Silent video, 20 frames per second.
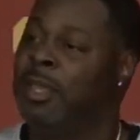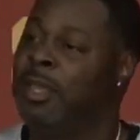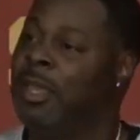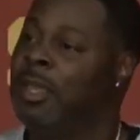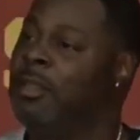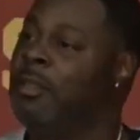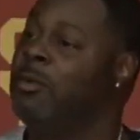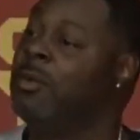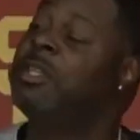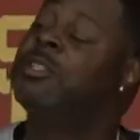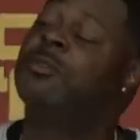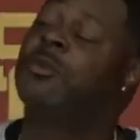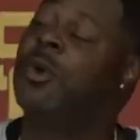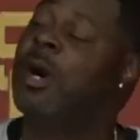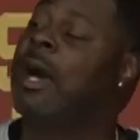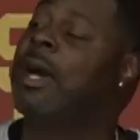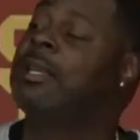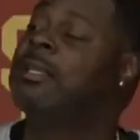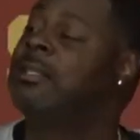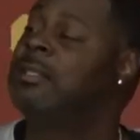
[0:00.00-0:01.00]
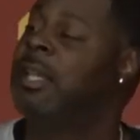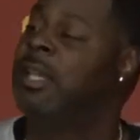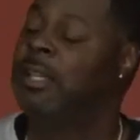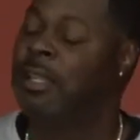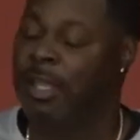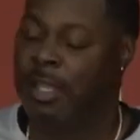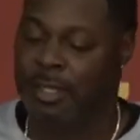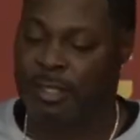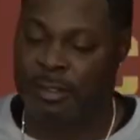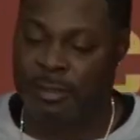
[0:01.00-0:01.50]
And the reason why I say
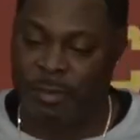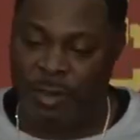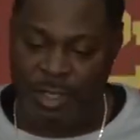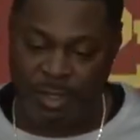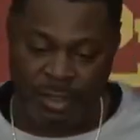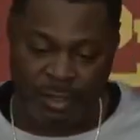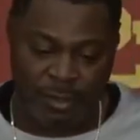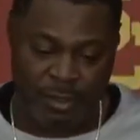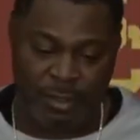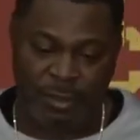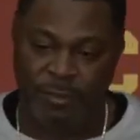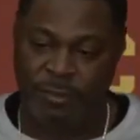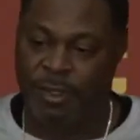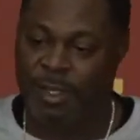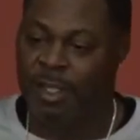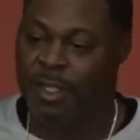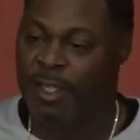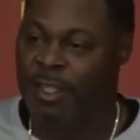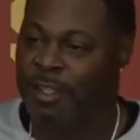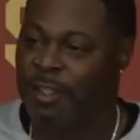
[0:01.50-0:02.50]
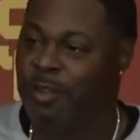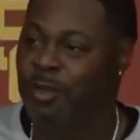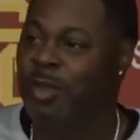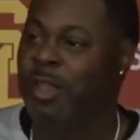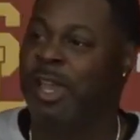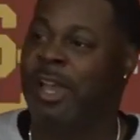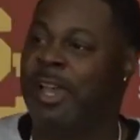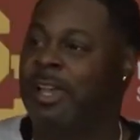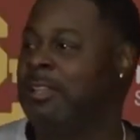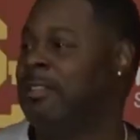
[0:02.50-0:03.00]
that is because if you
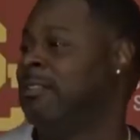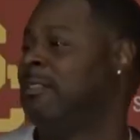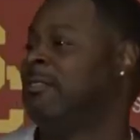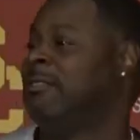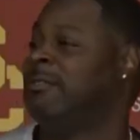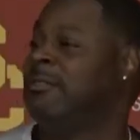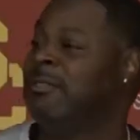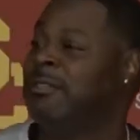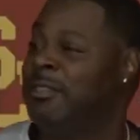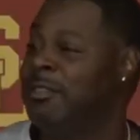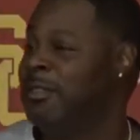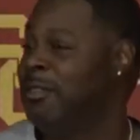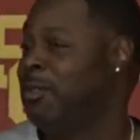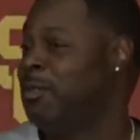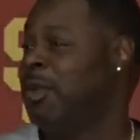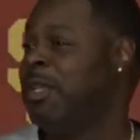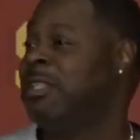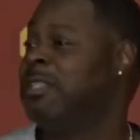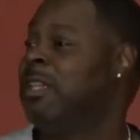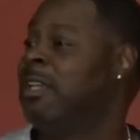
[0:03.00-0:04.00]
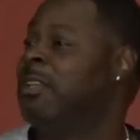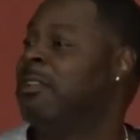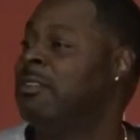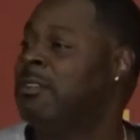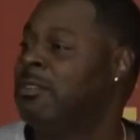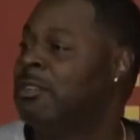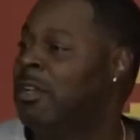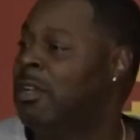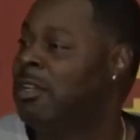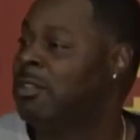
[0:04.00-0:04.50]
got three
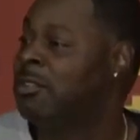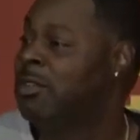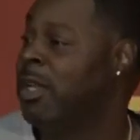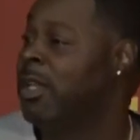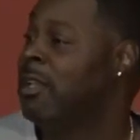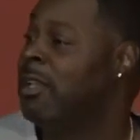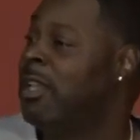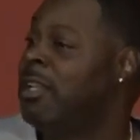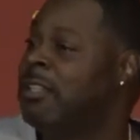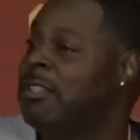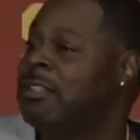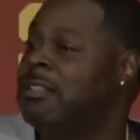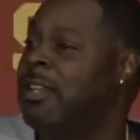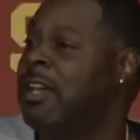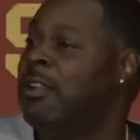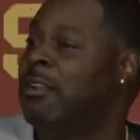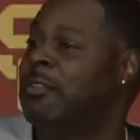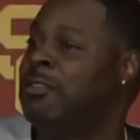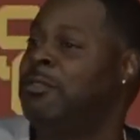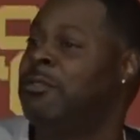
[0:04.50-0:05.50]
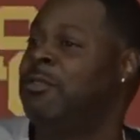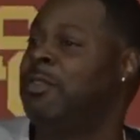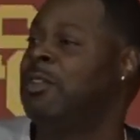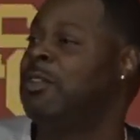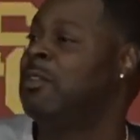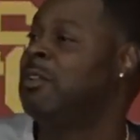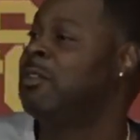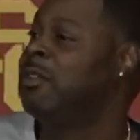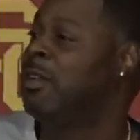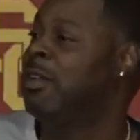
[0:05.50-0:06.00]
Drake Londons out on the
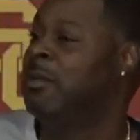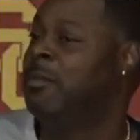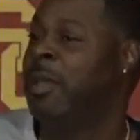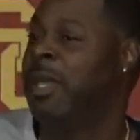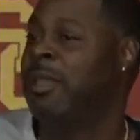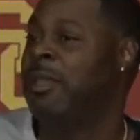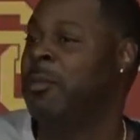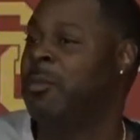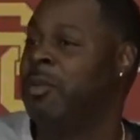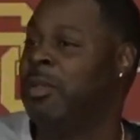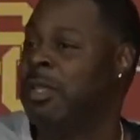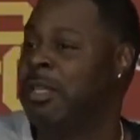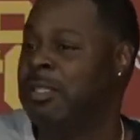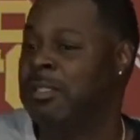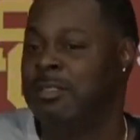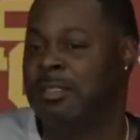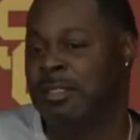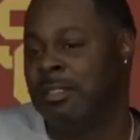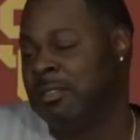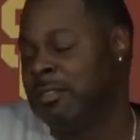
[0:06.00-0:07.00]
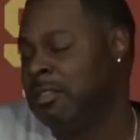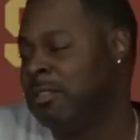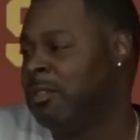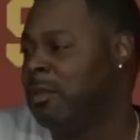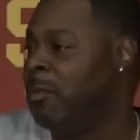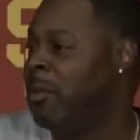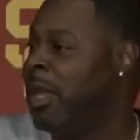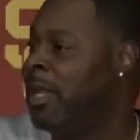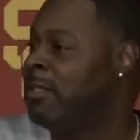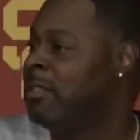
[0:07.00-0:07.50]
field making plays, then just
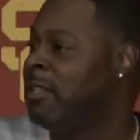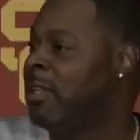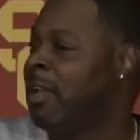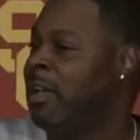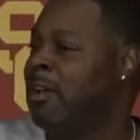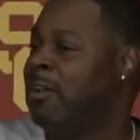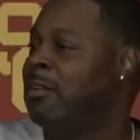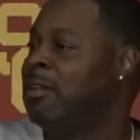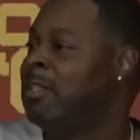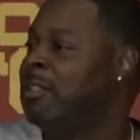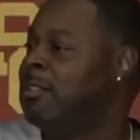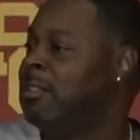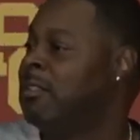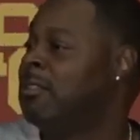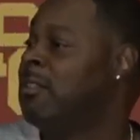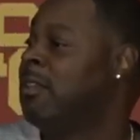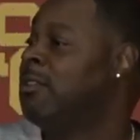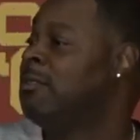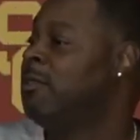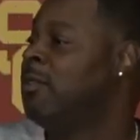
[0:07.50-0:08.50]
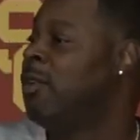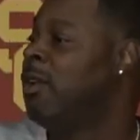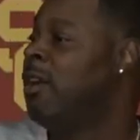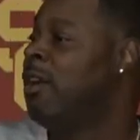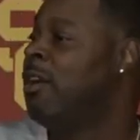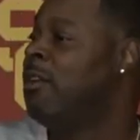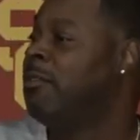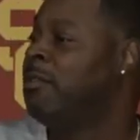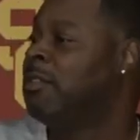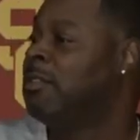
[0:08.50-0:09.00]
imagine how successful
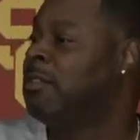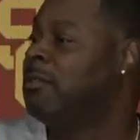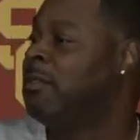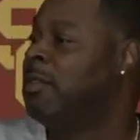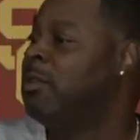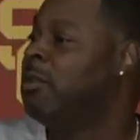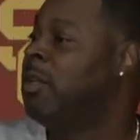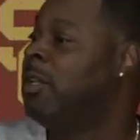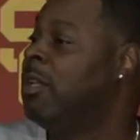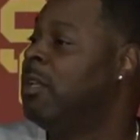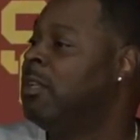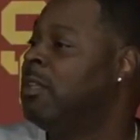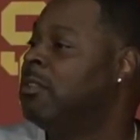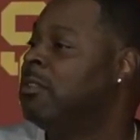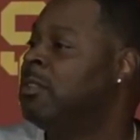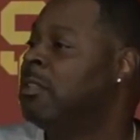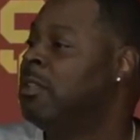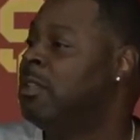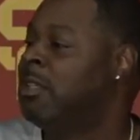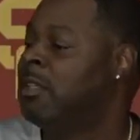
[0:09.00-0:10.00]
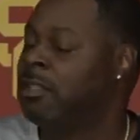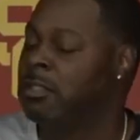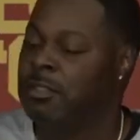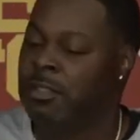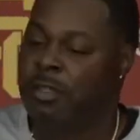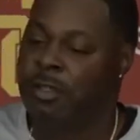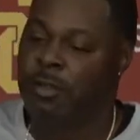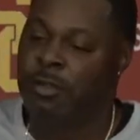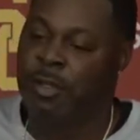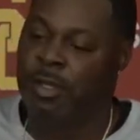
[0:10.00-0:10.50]
our offensive unit is.
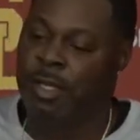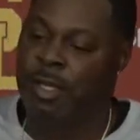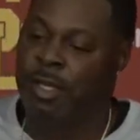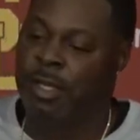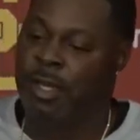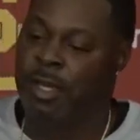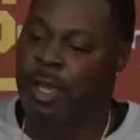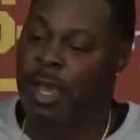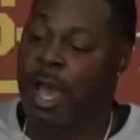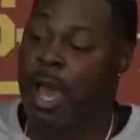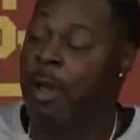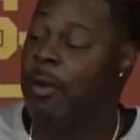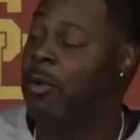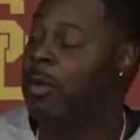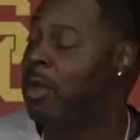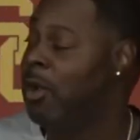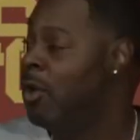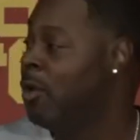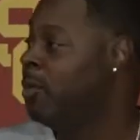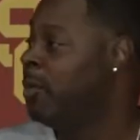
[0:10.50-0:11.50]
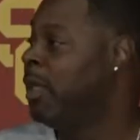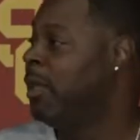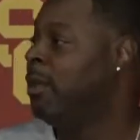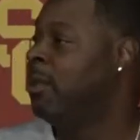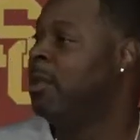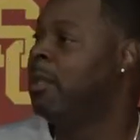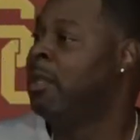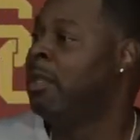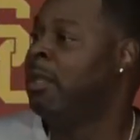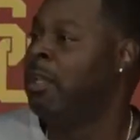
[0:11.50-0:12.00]
So I would hope that,
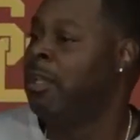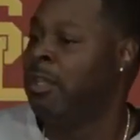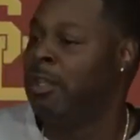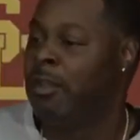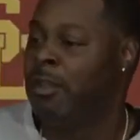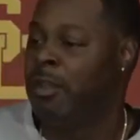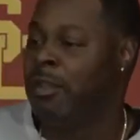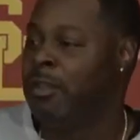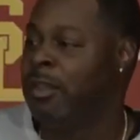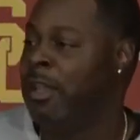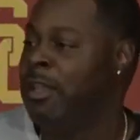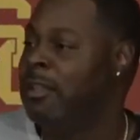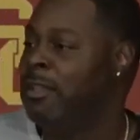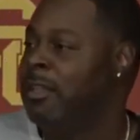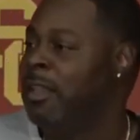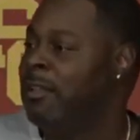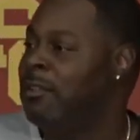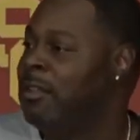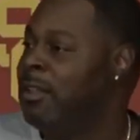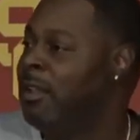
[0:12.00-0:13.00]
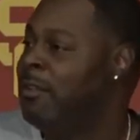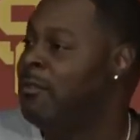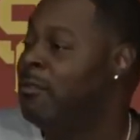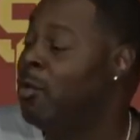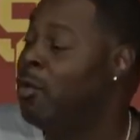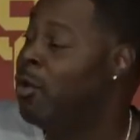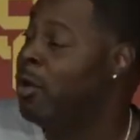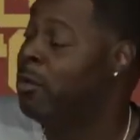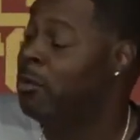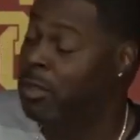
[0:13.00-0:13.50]
you know, that
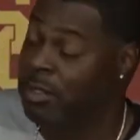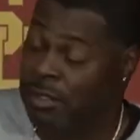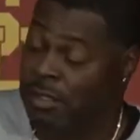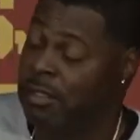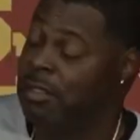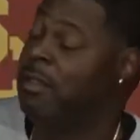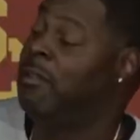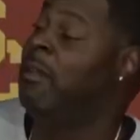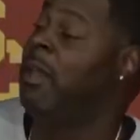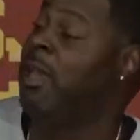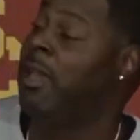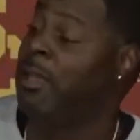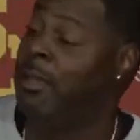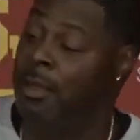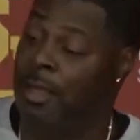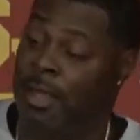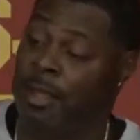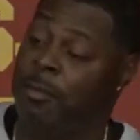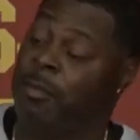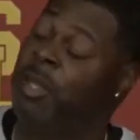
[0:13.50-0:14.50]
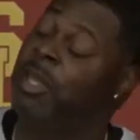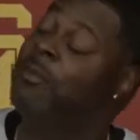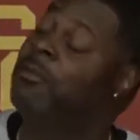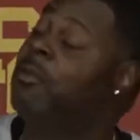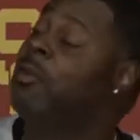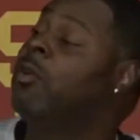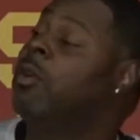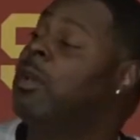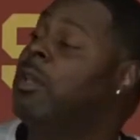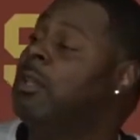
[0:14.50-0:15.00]
void, which is a big
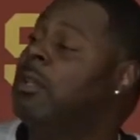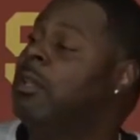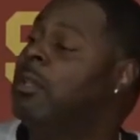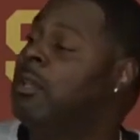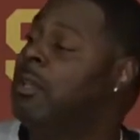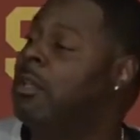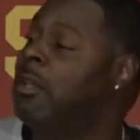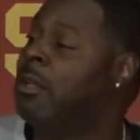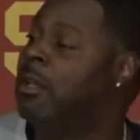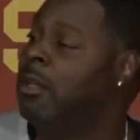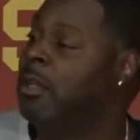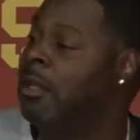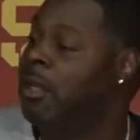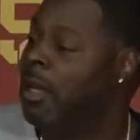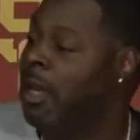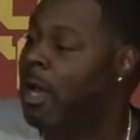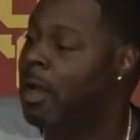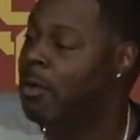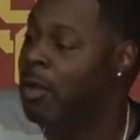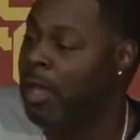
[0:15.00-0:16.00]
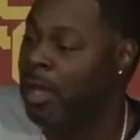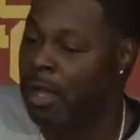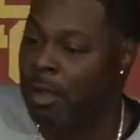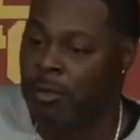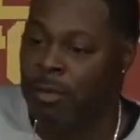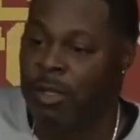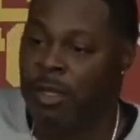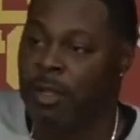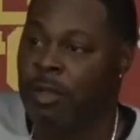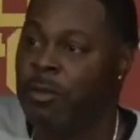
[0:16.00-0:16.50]
void, I
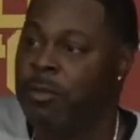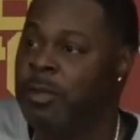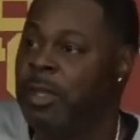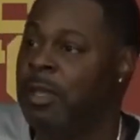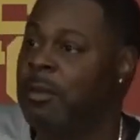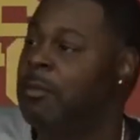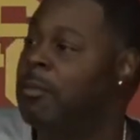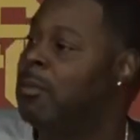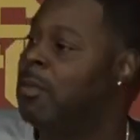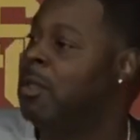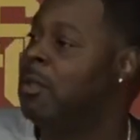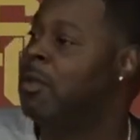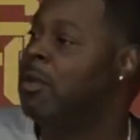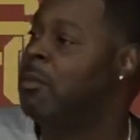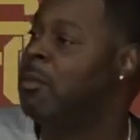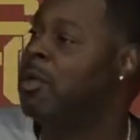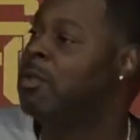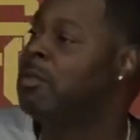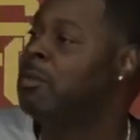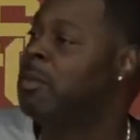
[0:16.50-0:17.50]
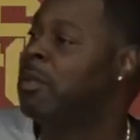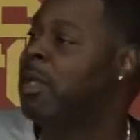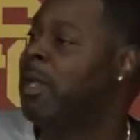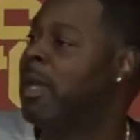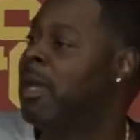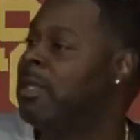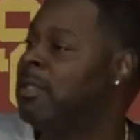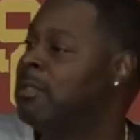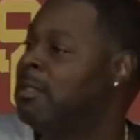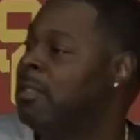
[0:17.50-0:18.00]
would hope that, you know, multiple
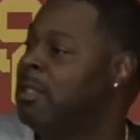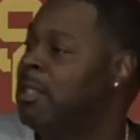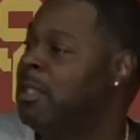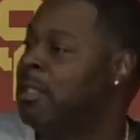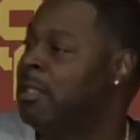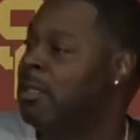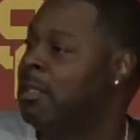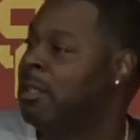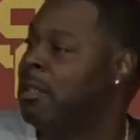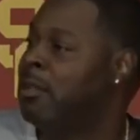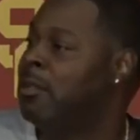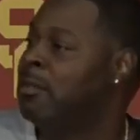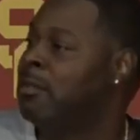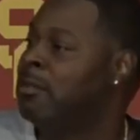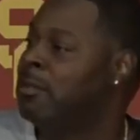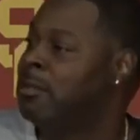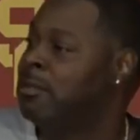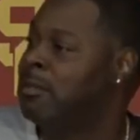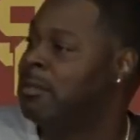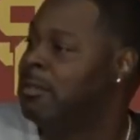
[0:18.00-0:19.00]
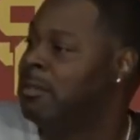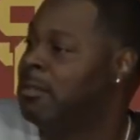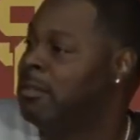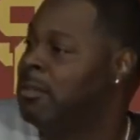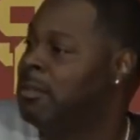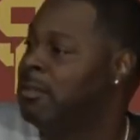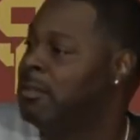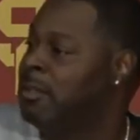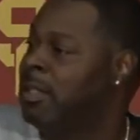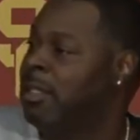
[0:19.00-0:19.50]
guys, you know,
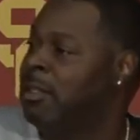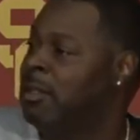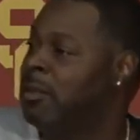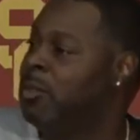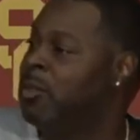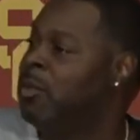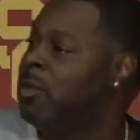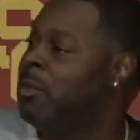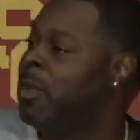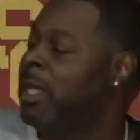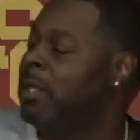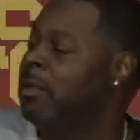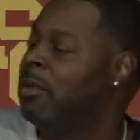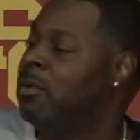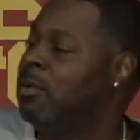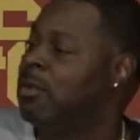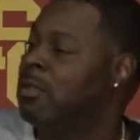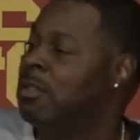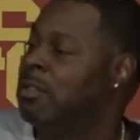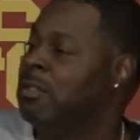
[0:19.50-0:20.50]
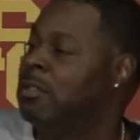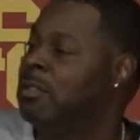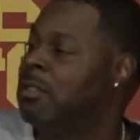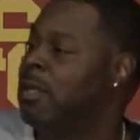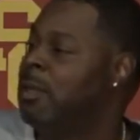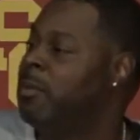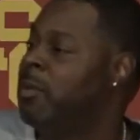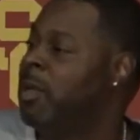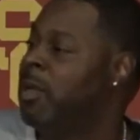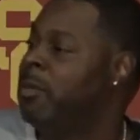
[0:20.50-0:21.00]
take the bull by the horns,
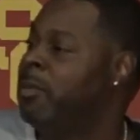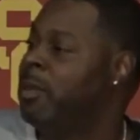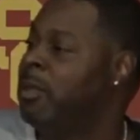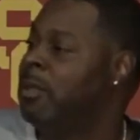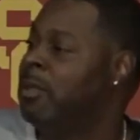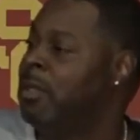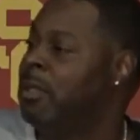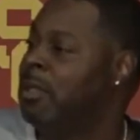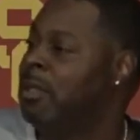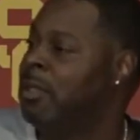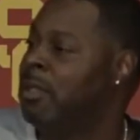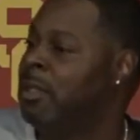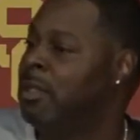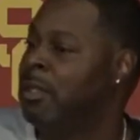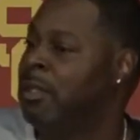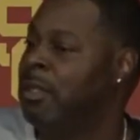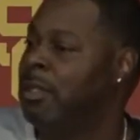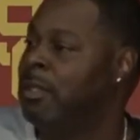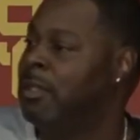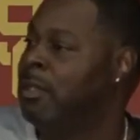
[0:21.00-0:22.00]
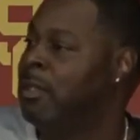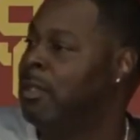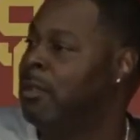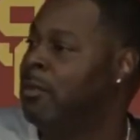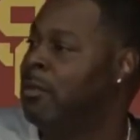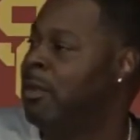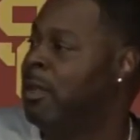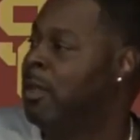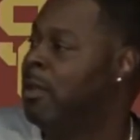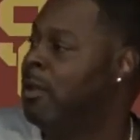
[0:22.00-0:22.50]
step up and
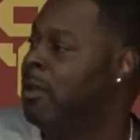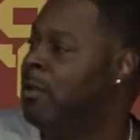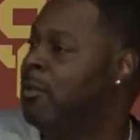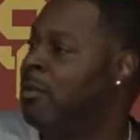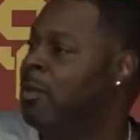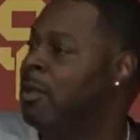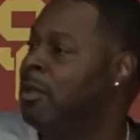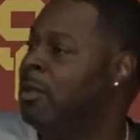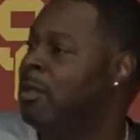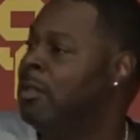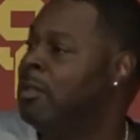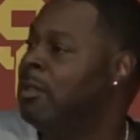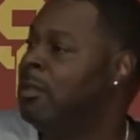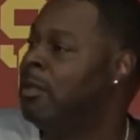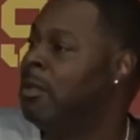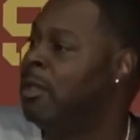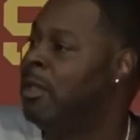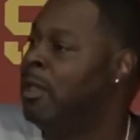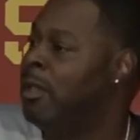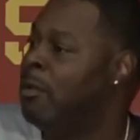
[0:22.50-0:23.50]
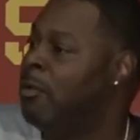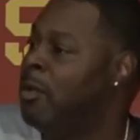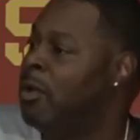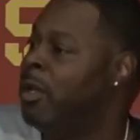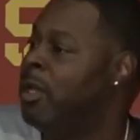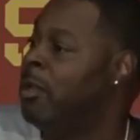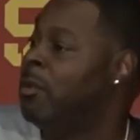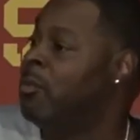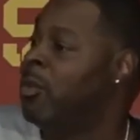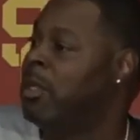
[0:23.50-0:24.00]
want
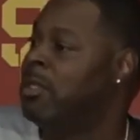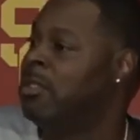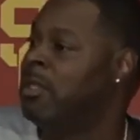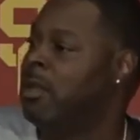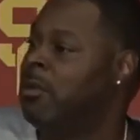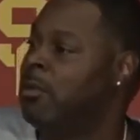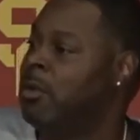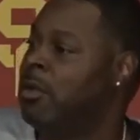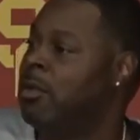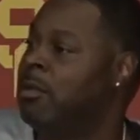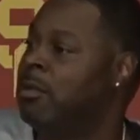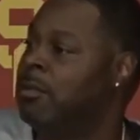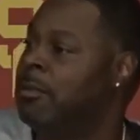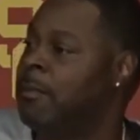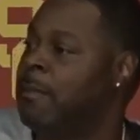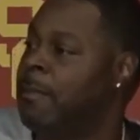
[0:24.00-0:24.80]
to embrace that role.